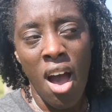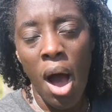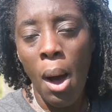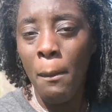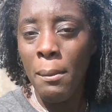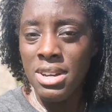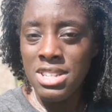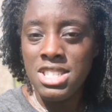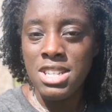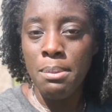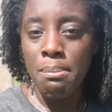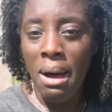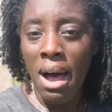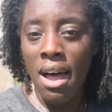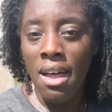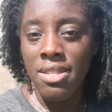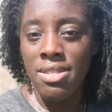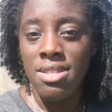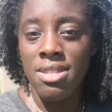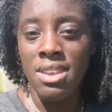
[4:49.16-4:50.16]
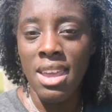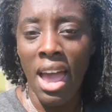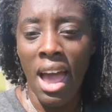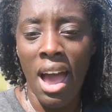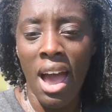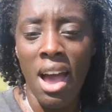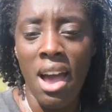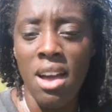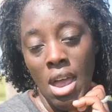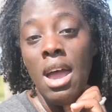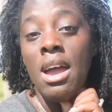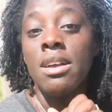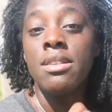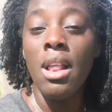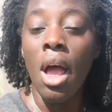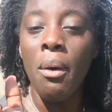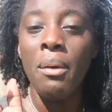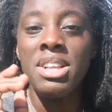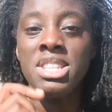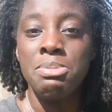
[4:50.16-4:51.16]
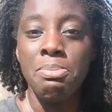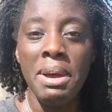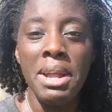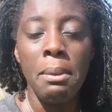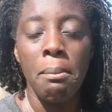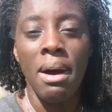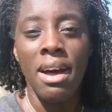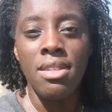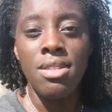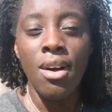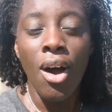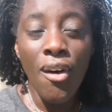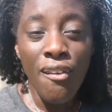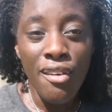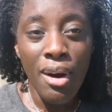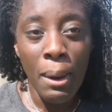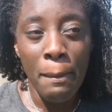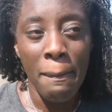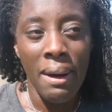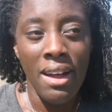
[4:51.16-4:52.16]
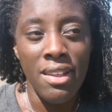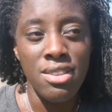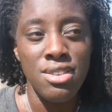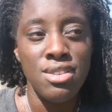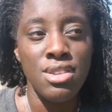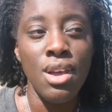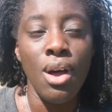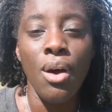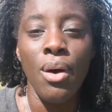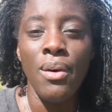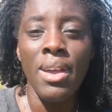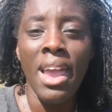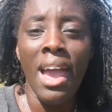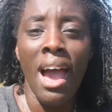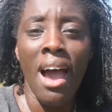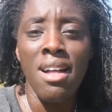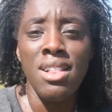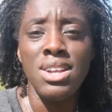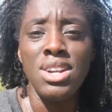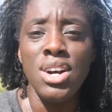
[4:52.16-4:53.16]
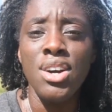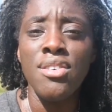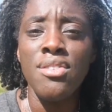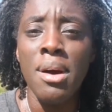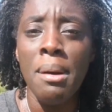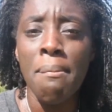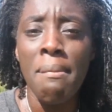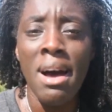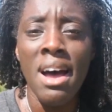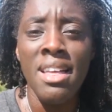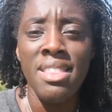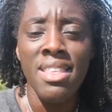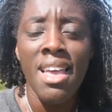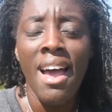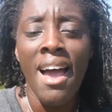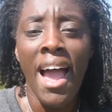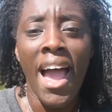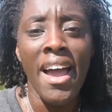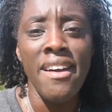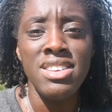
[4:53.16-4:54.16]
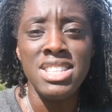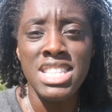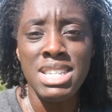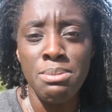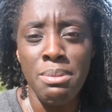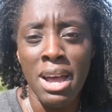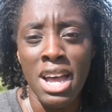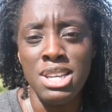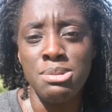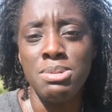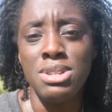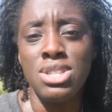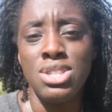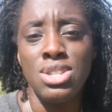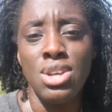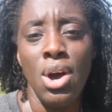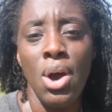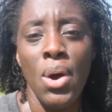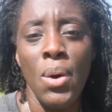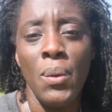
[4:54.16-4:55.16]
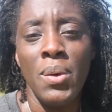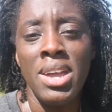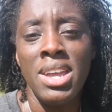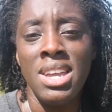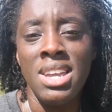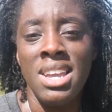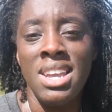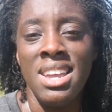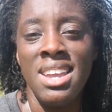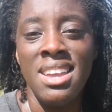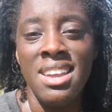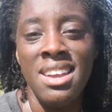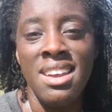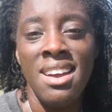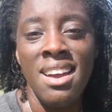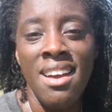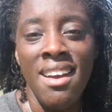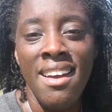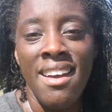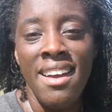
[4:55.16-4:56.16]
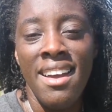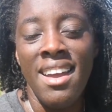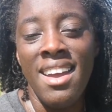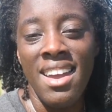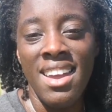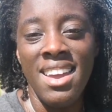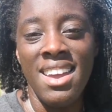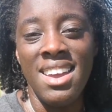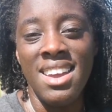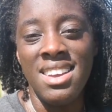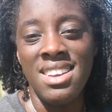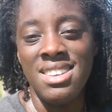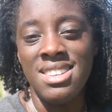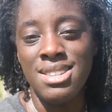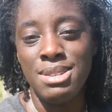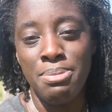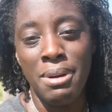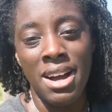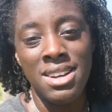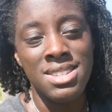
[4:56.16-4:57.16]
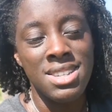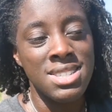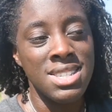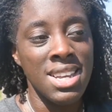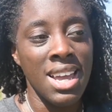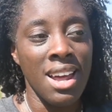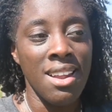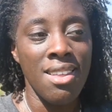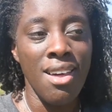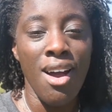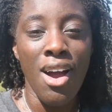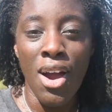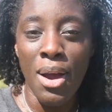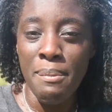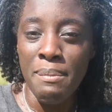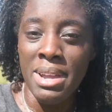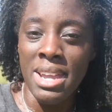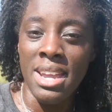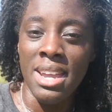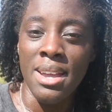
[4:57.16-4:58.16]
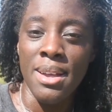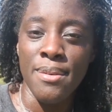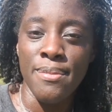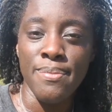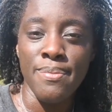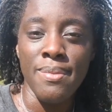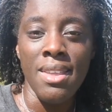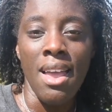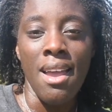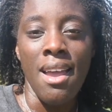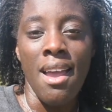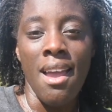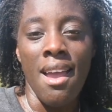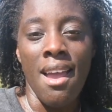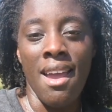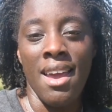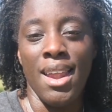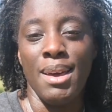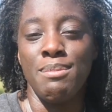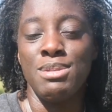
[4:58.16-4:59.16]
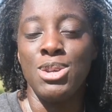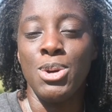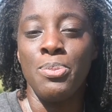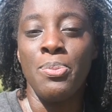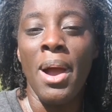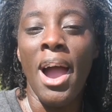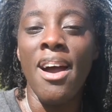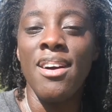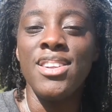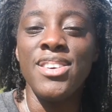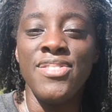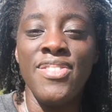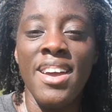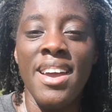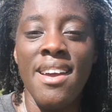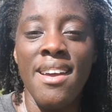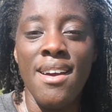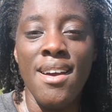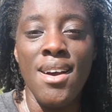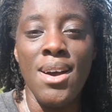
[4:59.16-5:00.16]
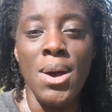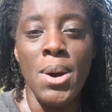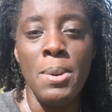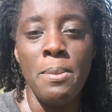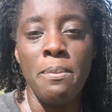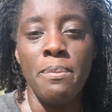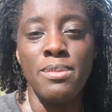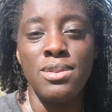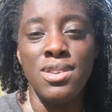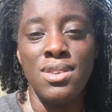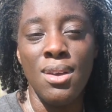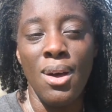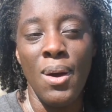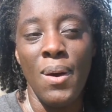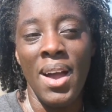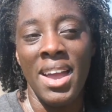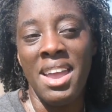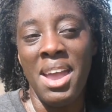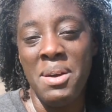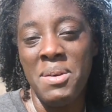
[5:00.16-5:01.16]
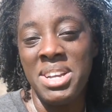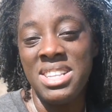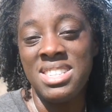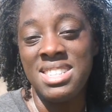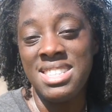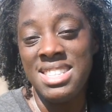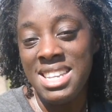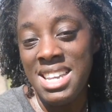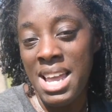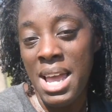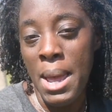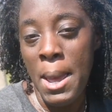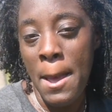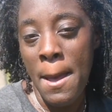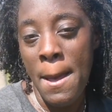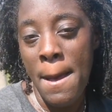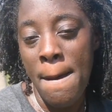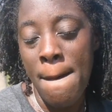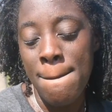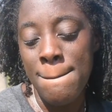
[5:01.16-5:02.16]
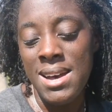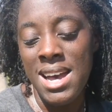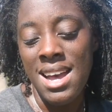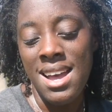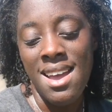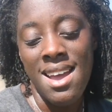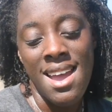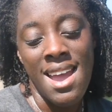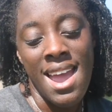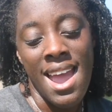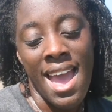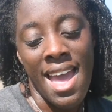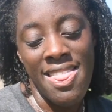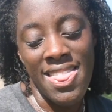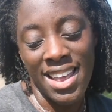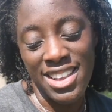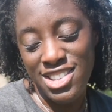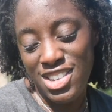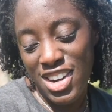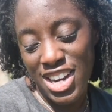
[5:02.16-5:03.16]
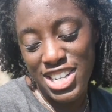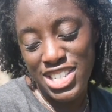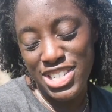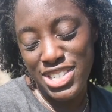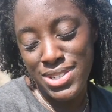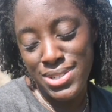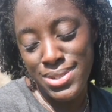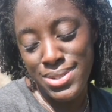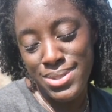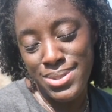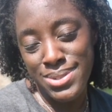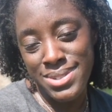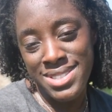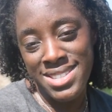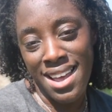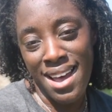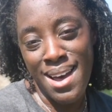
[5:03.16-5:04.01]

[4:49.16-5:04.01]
almost a month, yeah. No, it's been a month, over a month. So yeah, a little over a month. I haven't seen my husband, so he is processing out of the army and I'm so proud of him. So I can't wait to see him, and that's great news.